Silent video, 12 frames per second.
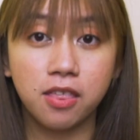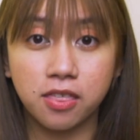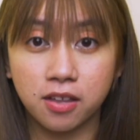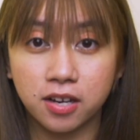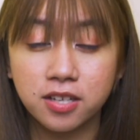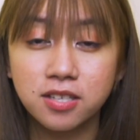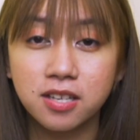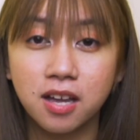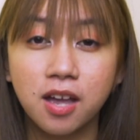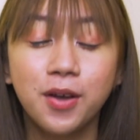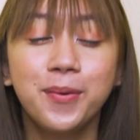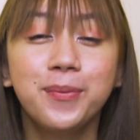Thus,
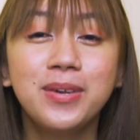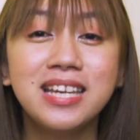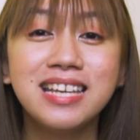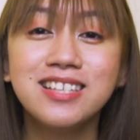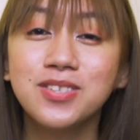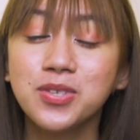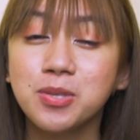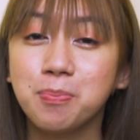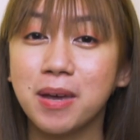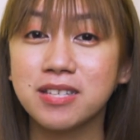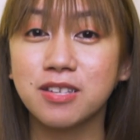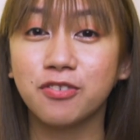we need to
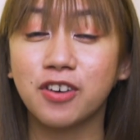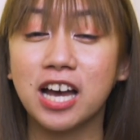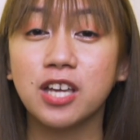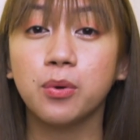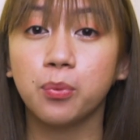specify